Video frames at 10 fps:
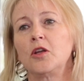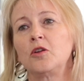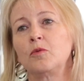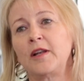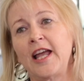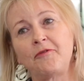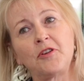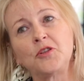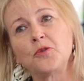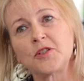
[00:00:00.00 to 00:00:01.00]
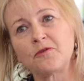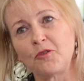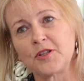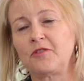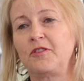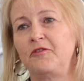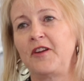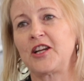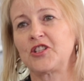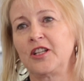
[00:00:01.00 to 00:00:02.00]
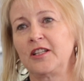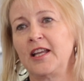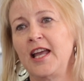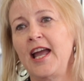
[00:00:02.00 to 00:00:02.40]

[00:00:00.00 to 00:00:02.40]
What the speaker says: you will have reduced force of infection,